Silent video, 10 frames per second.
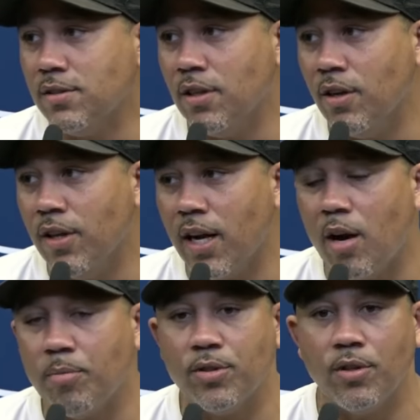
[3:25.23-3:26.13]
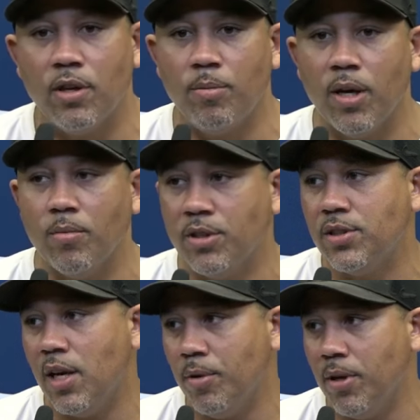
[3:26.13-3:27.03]
you know, that opportunity to be able to
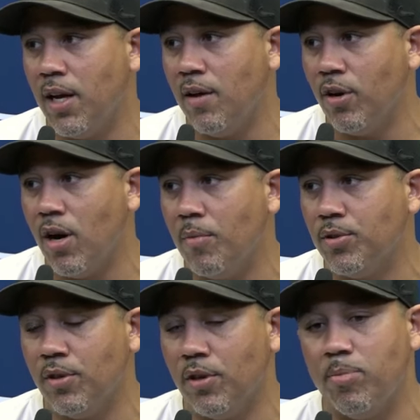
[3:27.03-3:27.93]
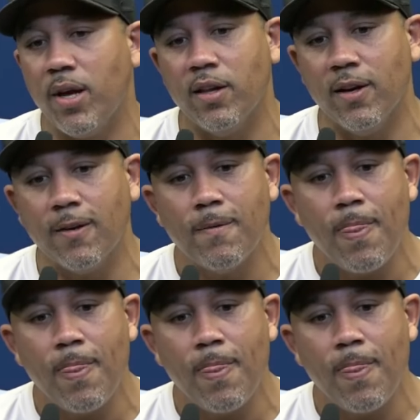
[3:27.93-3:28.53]
step in and have their opportunity to play there.